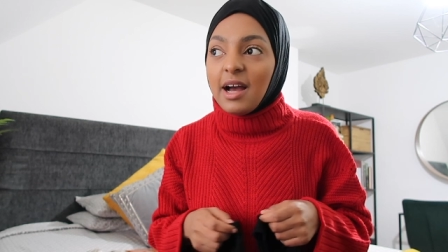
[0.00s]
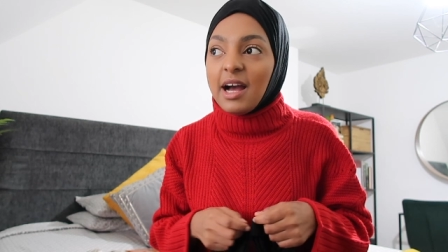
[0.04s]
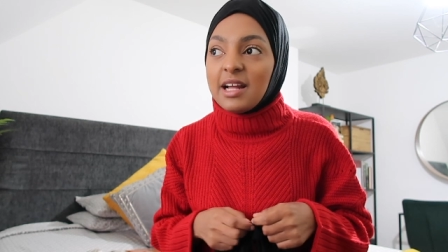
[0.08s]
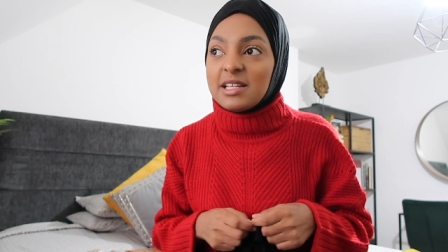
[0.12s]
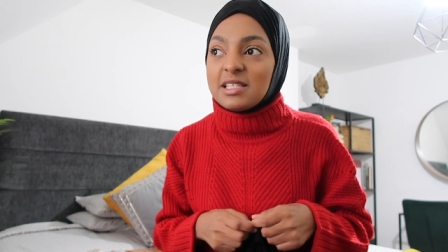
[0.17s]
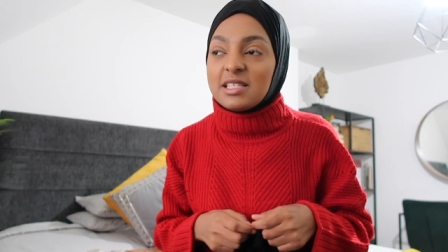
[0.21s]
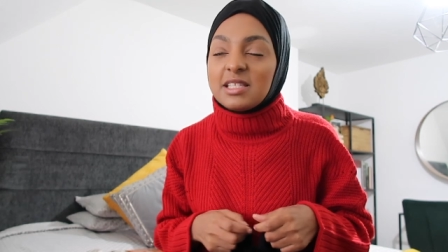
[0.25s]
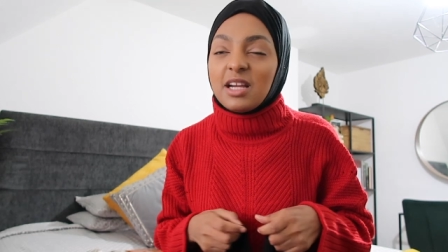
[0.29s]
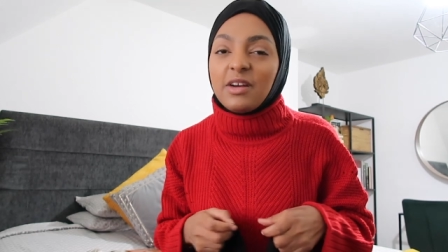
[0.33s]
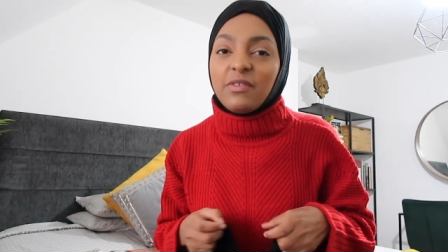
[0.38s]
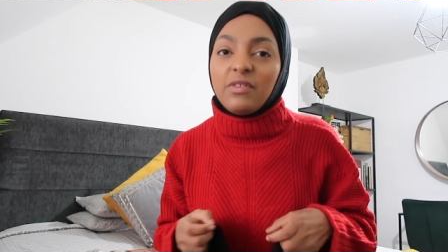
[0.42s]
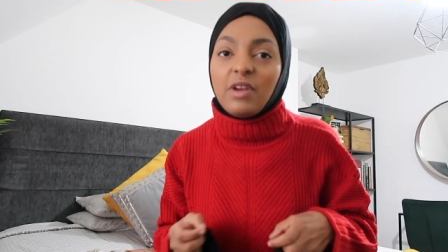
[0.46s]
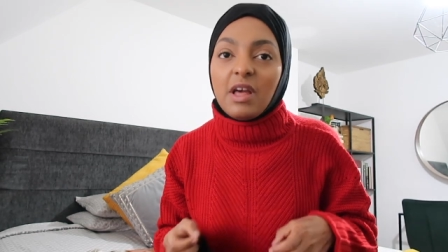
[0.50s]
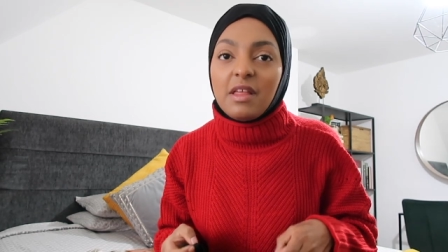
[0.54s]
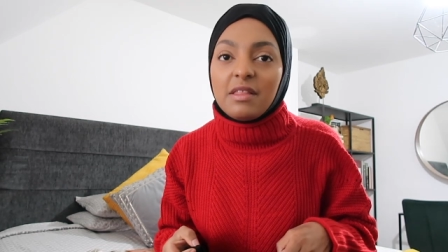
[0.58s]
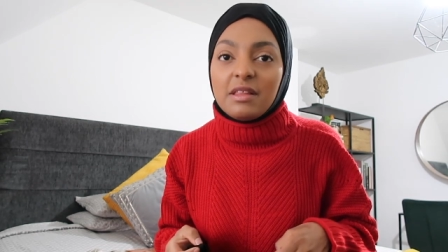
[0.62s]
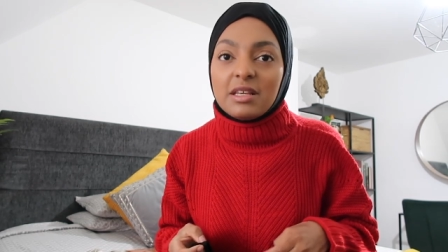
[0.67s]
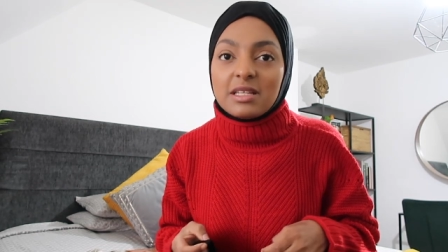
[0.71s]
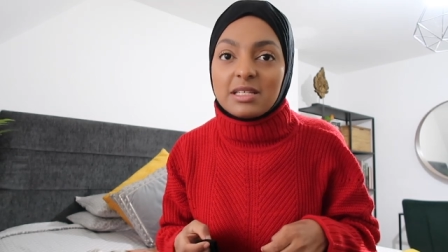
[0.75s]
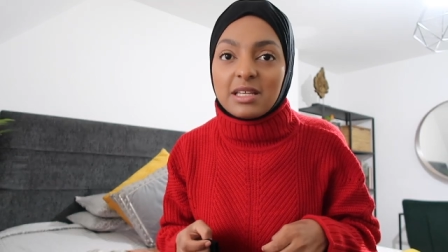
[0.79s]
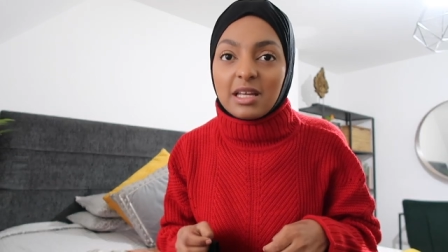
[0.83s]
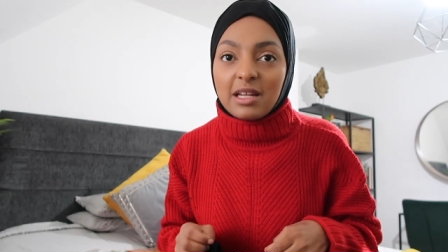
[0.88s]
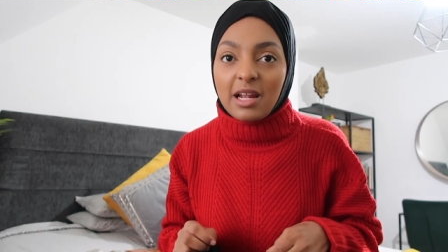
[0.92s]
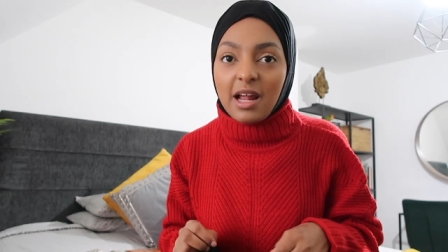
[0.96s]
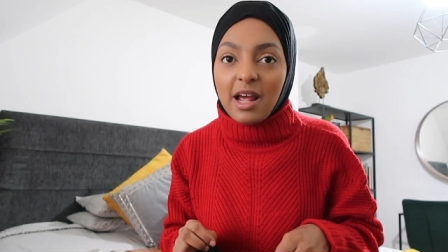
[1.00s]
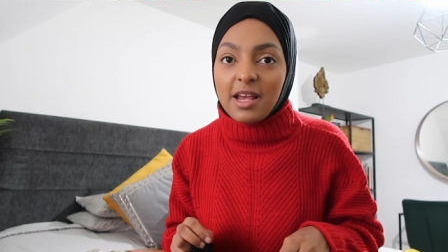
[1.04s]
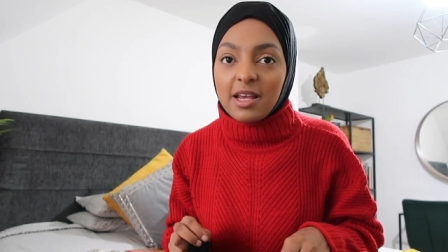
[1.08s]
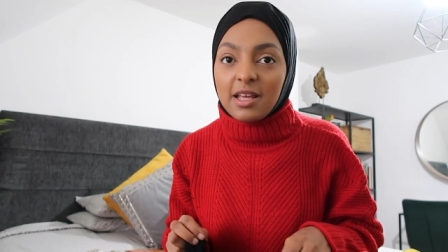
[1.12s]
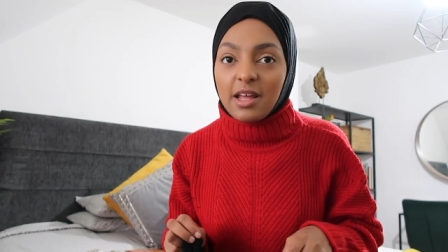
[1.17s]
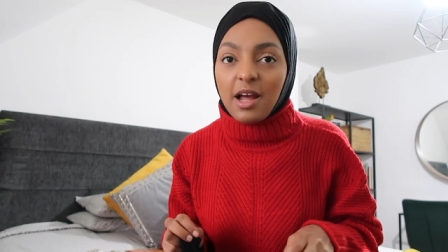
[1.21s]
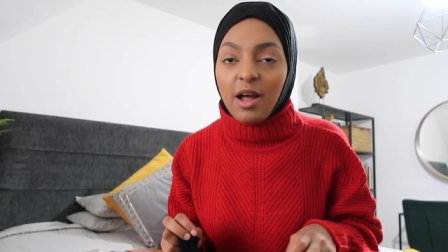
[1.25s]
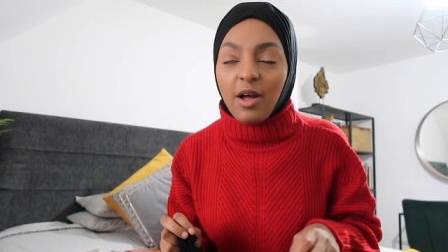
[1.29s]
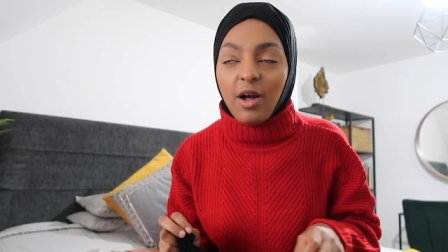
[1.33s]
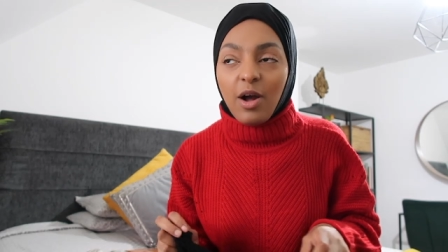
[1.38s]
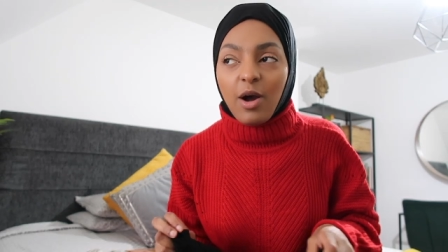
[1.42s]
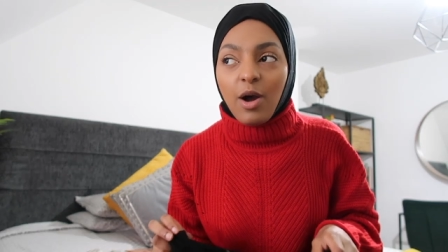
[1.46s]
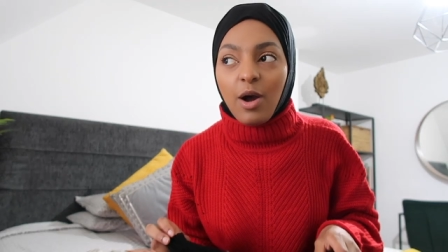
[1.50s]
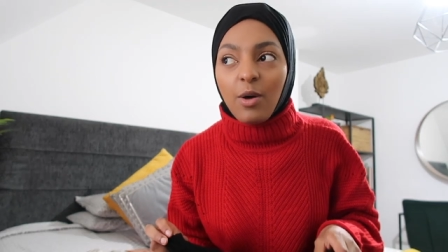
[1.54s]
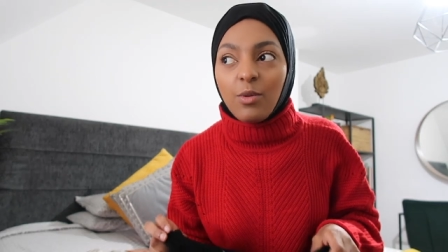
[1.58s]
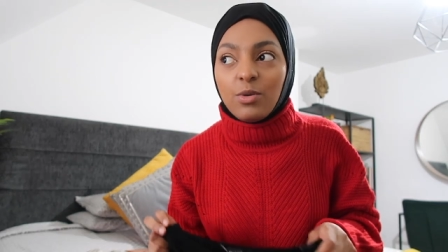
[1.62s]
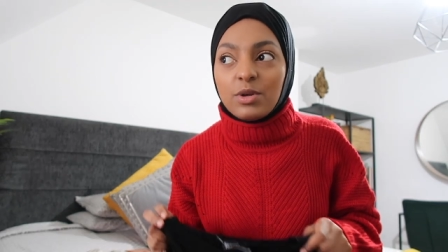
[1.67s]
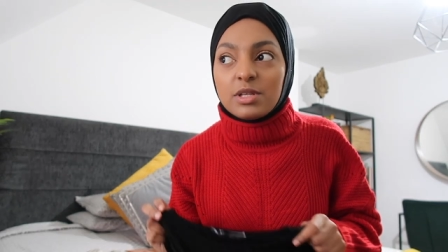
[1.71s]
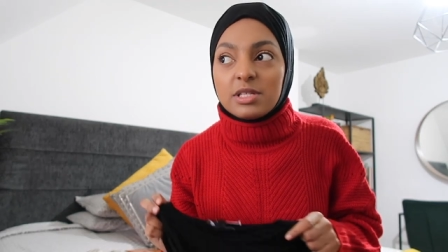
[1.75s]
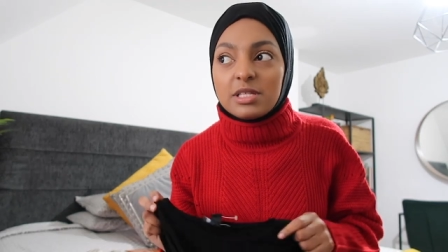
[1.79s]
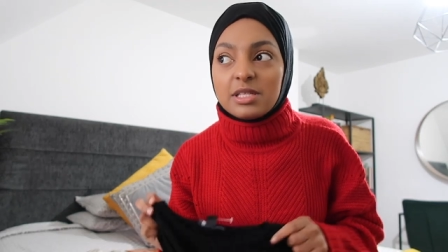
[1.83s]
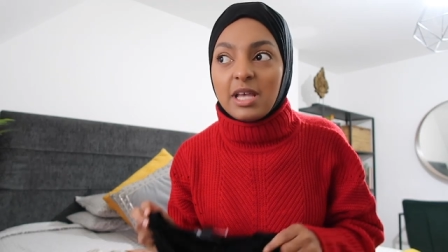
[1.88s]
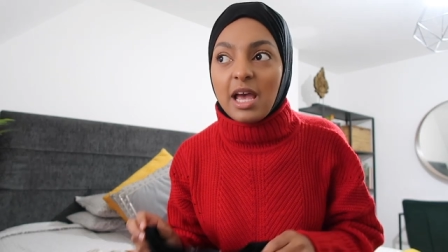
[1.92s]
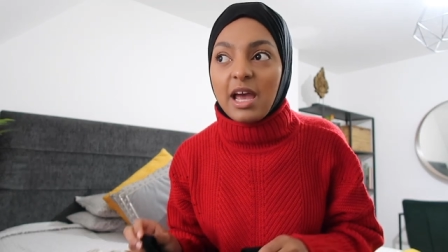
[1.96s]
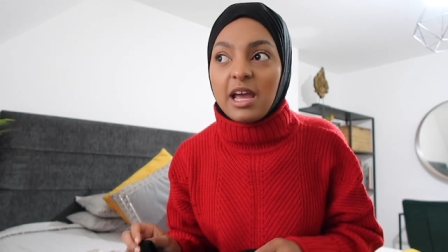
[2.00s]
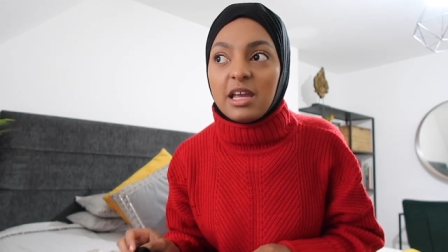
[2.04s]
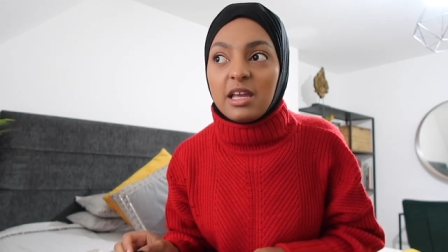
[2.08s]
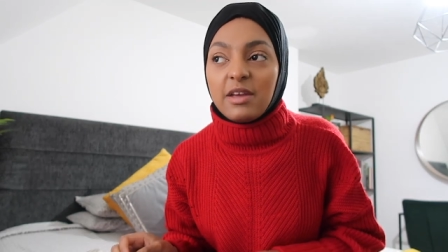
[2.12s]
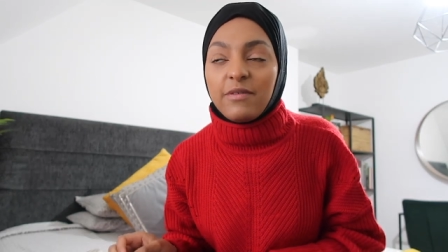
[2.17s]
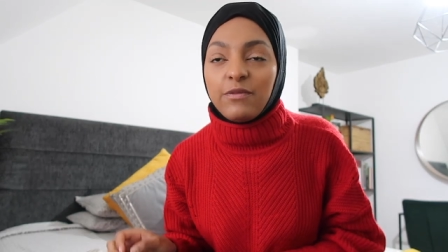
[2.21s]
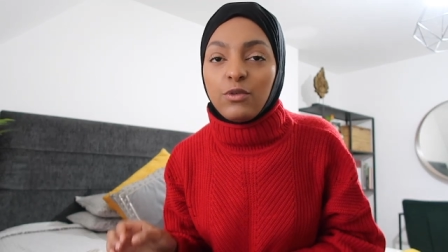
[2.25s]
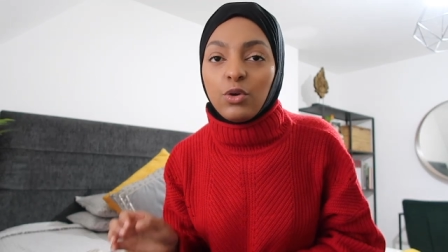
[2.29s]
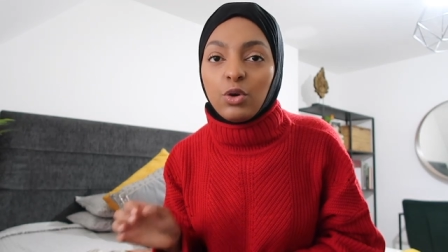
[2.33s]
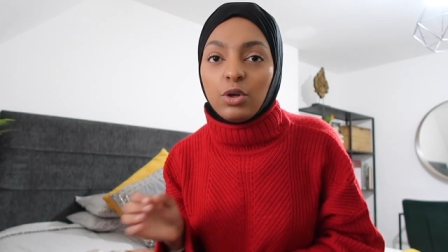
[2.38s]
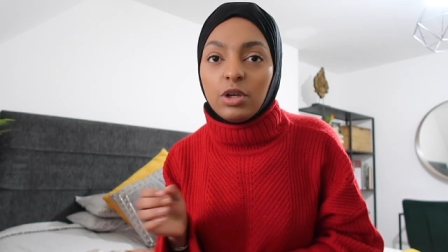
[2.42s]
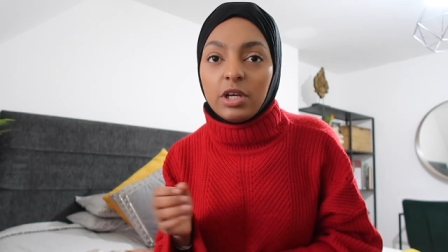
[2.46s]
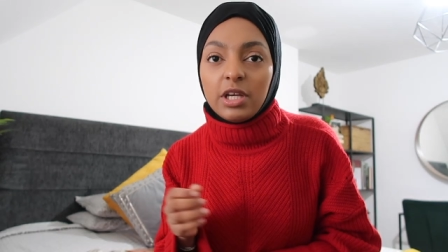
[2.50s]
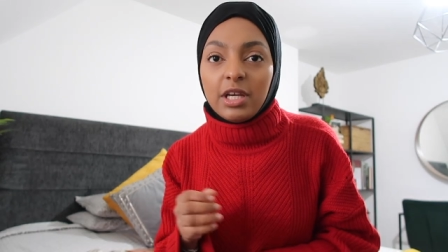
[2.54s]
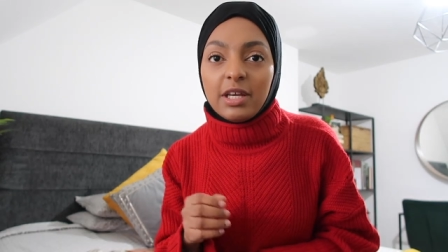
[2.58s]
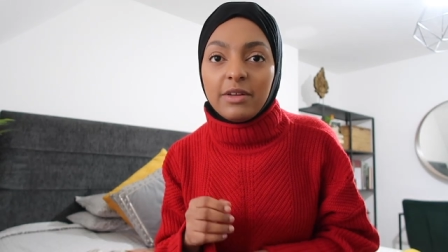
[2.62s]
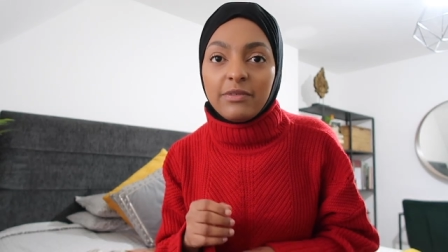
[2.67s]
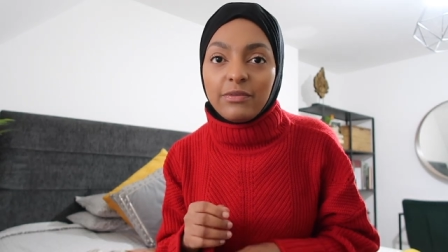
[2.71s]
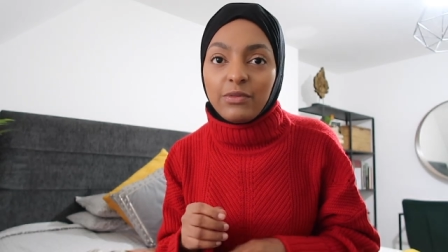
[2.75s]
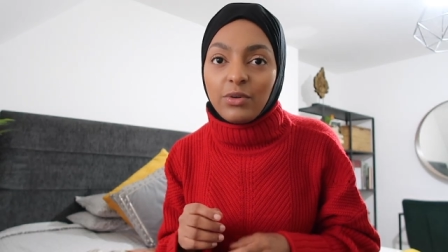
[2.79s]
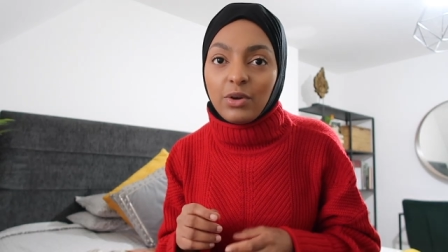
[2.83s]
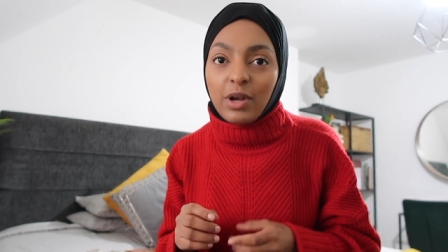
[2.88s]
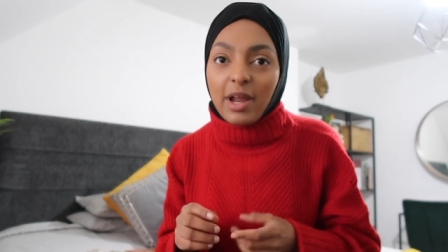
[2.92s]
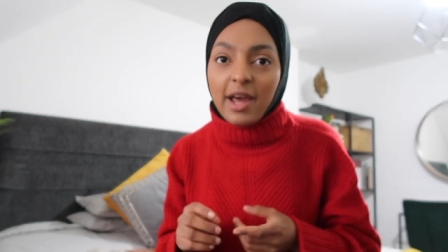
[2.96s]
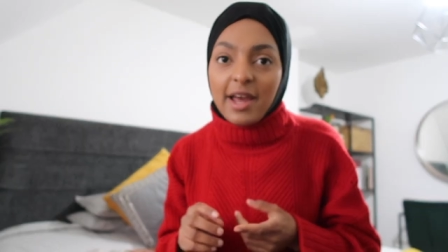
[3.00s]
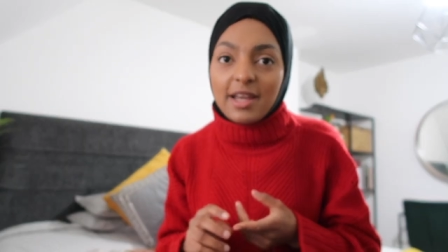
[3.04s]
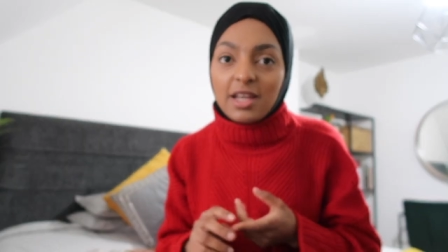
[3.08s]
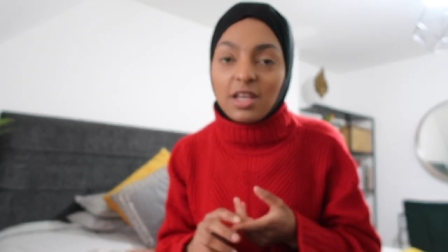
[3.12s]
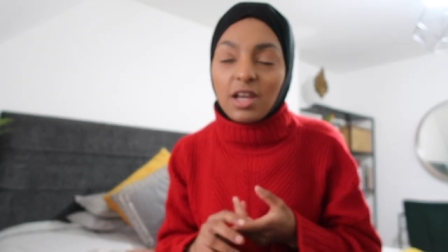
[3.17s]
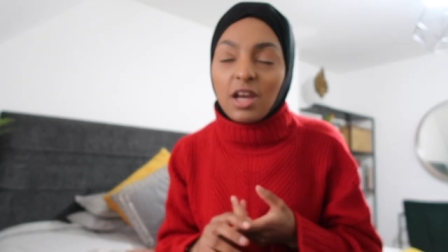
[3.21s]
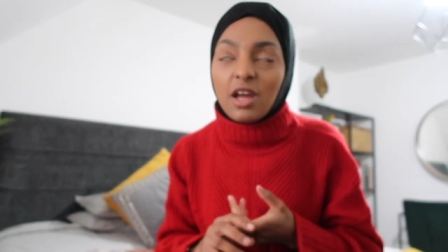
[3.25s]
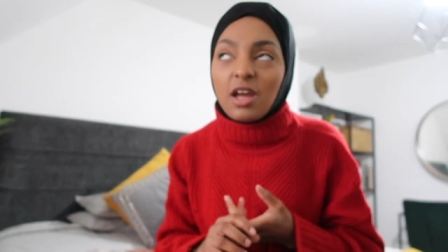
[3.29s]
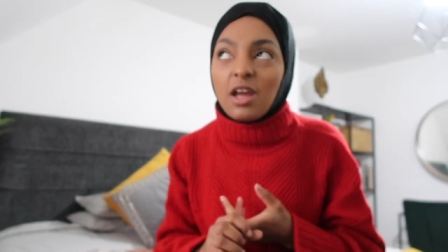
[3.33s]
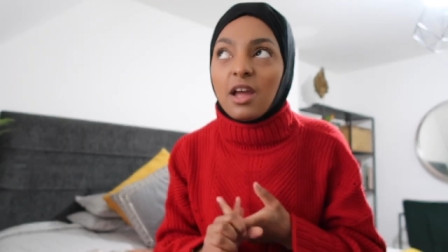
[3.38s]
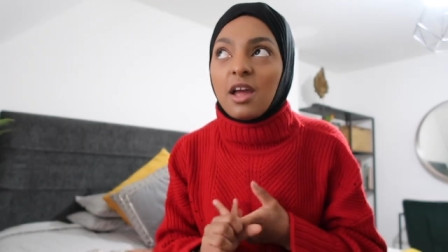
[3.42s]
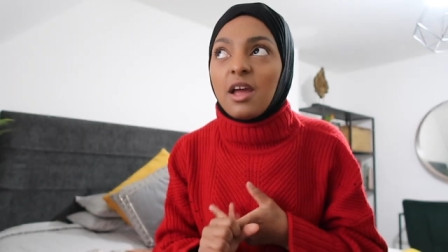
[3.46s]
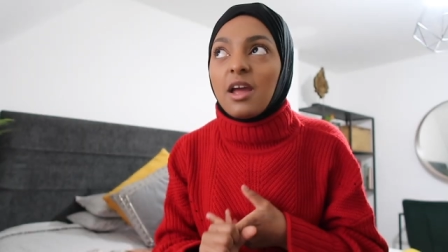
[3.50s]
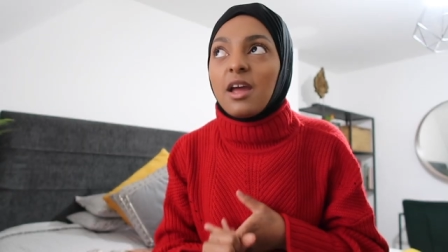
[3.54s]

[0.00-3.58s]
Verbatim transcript: And stuff like this are like, I would say, if you're looking for like